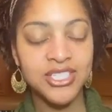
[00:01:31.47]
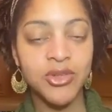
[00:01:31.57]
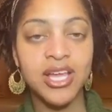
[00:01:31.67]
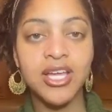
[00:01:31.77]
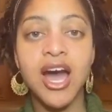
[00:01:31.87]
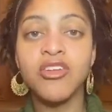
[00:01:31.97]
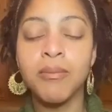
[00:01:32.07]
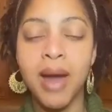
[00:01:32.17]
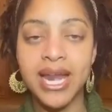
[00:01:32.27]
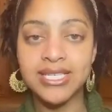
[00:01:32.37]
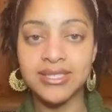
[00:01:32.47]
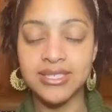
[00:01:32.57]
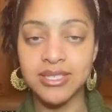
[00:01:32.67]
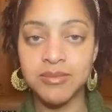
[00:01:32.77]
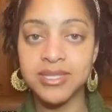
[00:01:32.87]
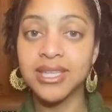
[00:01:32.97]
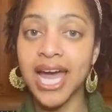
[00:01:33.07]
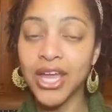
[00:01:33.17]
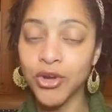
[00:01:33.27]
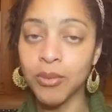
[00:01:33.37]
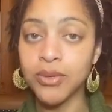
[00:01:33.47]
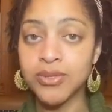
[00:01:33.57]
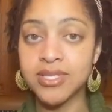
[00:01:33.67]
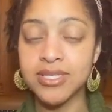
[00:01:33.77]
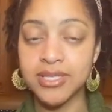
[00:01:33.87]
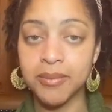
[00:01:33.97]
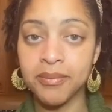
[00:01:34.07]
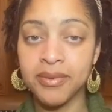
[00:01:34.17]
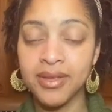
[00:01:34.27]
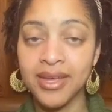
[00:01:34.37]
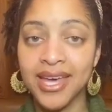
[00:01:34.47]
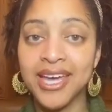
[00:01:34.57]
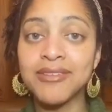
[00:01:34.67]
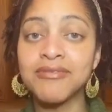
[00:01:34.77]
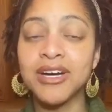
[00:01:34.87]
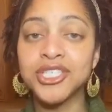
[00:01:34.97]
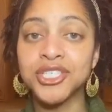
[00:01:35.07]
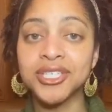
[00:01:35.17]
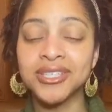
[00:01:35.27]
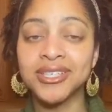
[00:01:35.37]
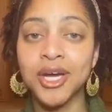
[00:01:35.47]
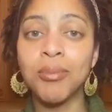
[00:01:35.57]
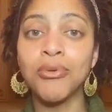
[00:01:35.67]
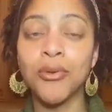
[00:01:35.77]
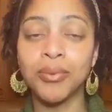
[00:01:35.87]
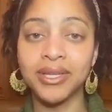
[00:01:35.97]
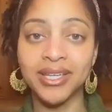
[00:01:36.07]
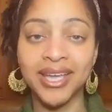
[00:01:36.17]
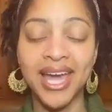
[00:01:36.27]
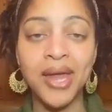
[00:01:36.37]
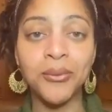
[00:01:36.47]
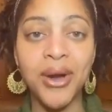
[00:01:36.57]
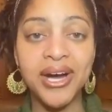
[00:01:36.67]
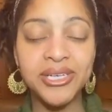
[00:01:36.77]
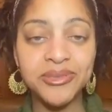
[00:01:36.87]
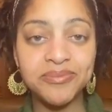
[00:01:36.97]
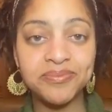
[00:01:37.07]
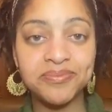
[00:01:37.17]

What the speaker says: so that other body systems, like your immune system, can function appropriately and well.